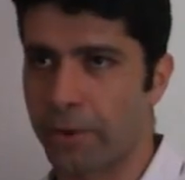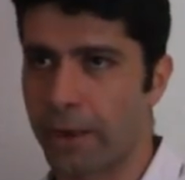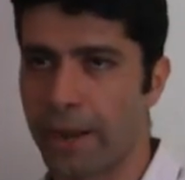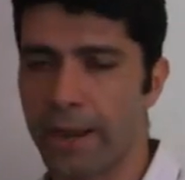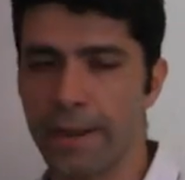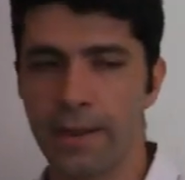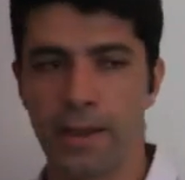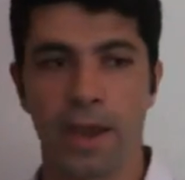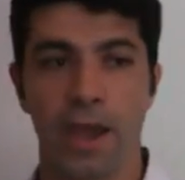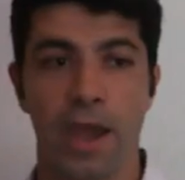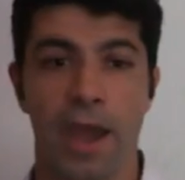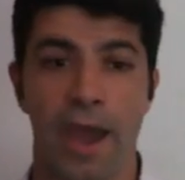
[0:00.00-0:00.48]

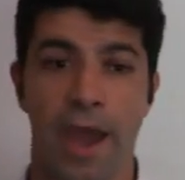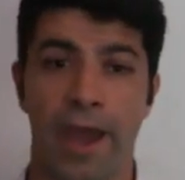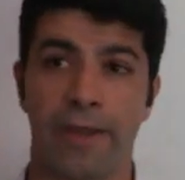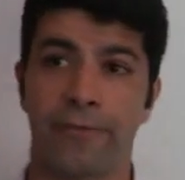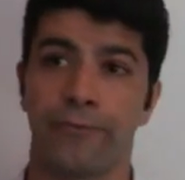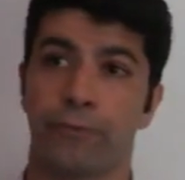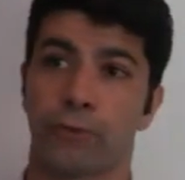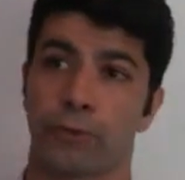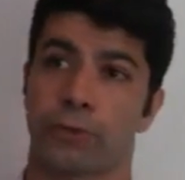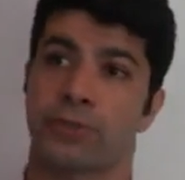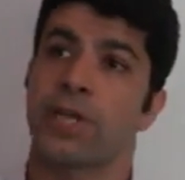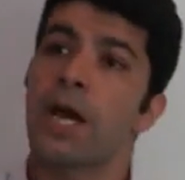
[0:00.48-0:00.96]
Okay?
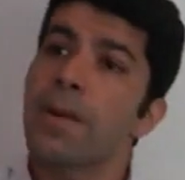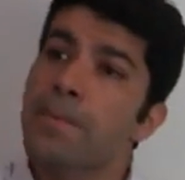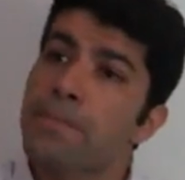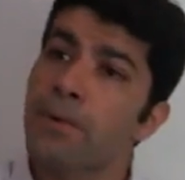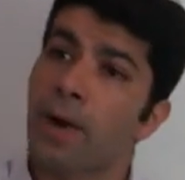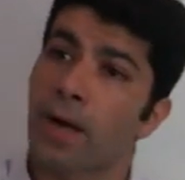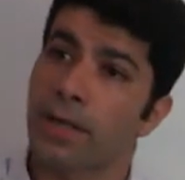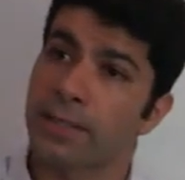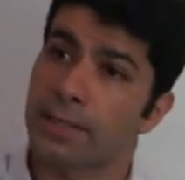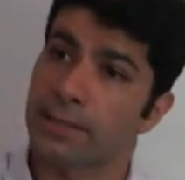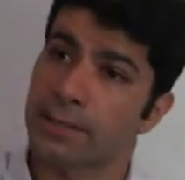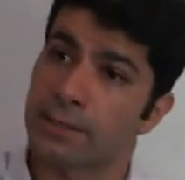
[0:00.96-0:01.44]
And for some
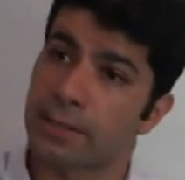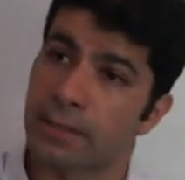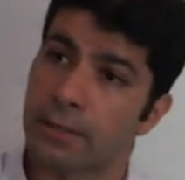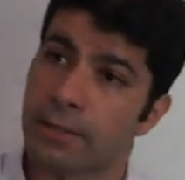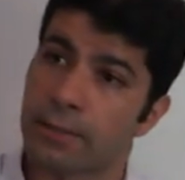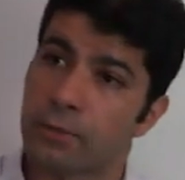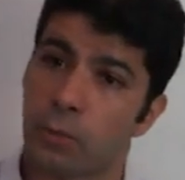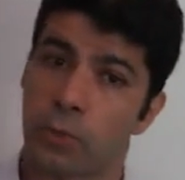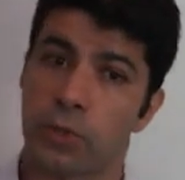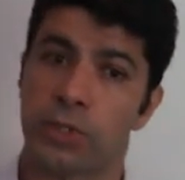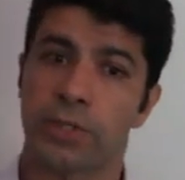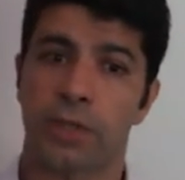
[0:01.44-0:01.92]

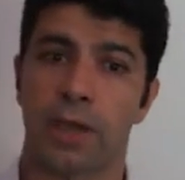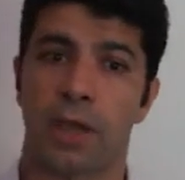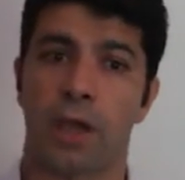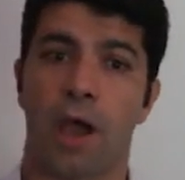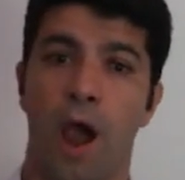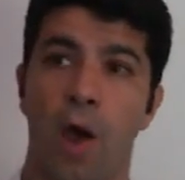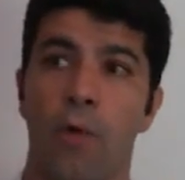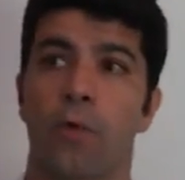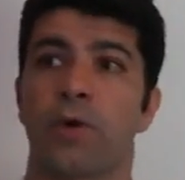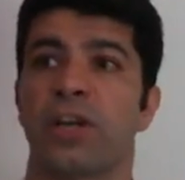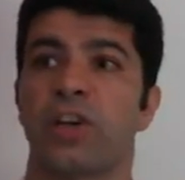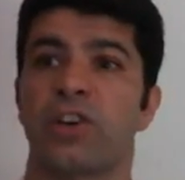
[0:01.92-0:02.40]
processes, we say,
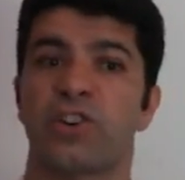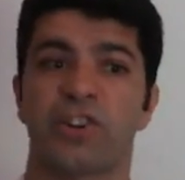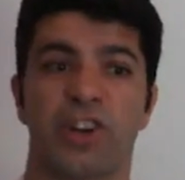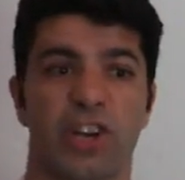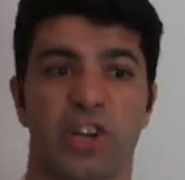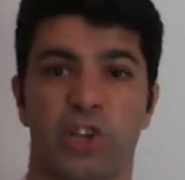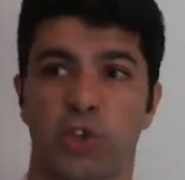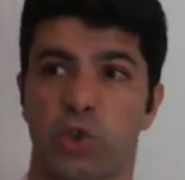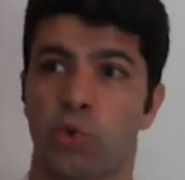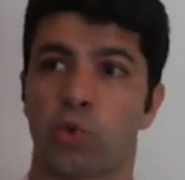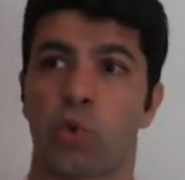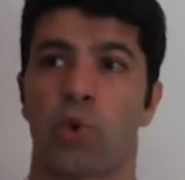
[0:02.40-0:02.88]
I want to
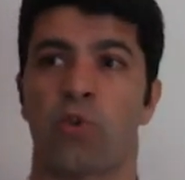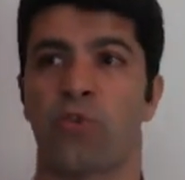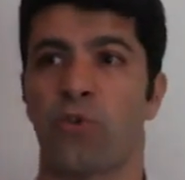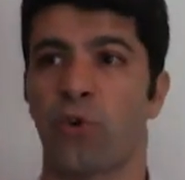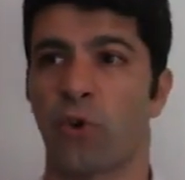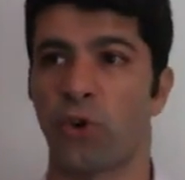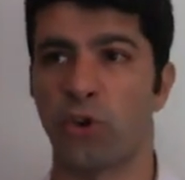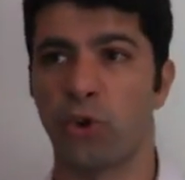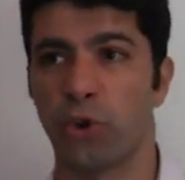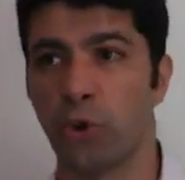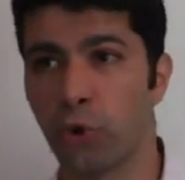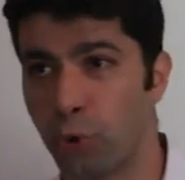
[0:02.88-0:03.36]
create a store
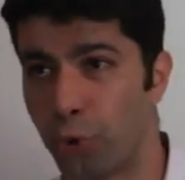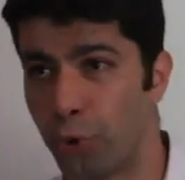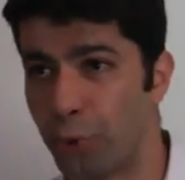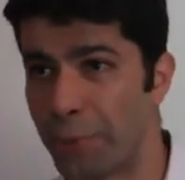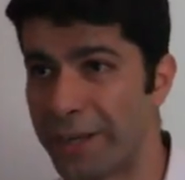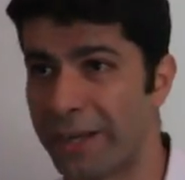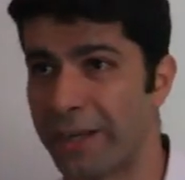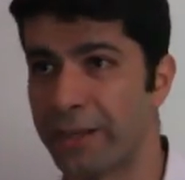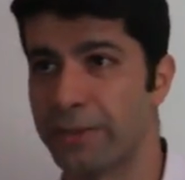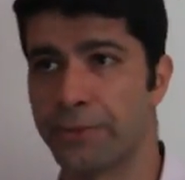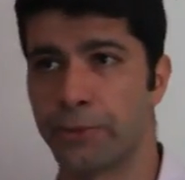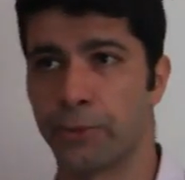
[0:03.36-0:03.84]
for you
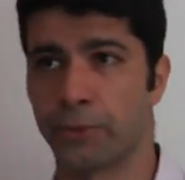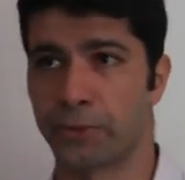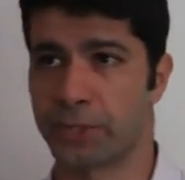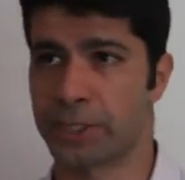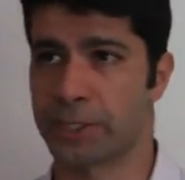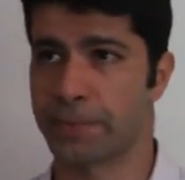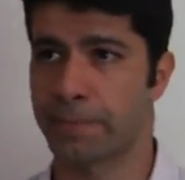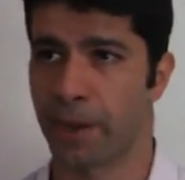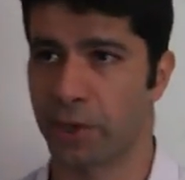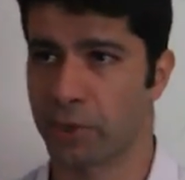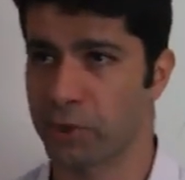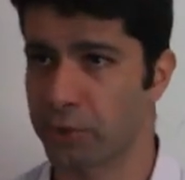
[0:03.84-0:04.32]
because you're
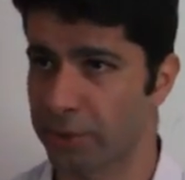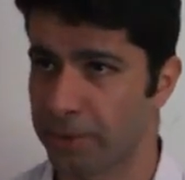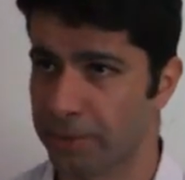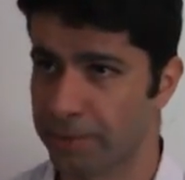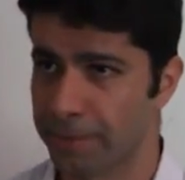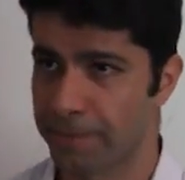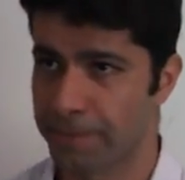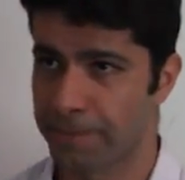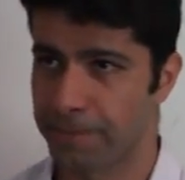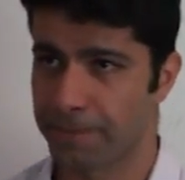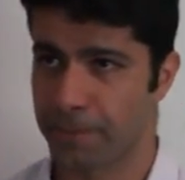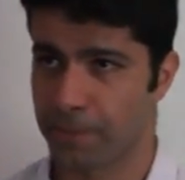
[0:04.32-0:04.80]
special,
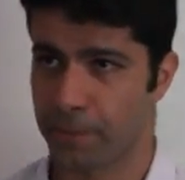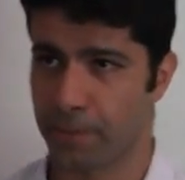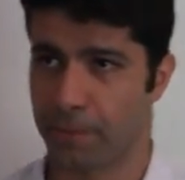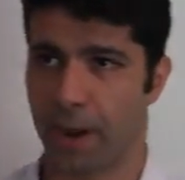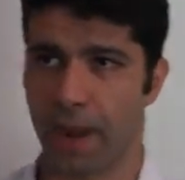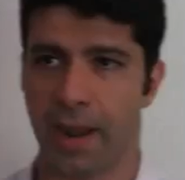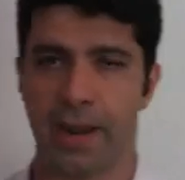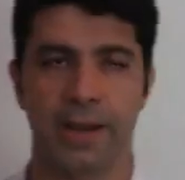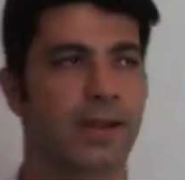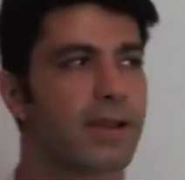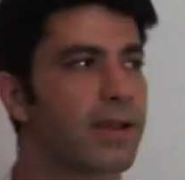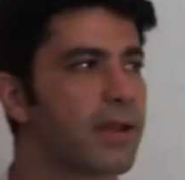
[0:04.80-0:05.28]

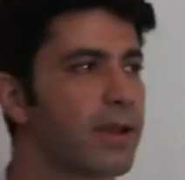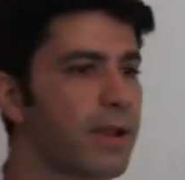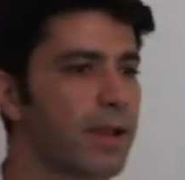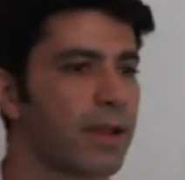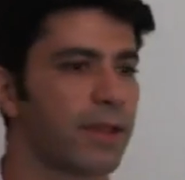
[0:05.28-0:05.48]
right?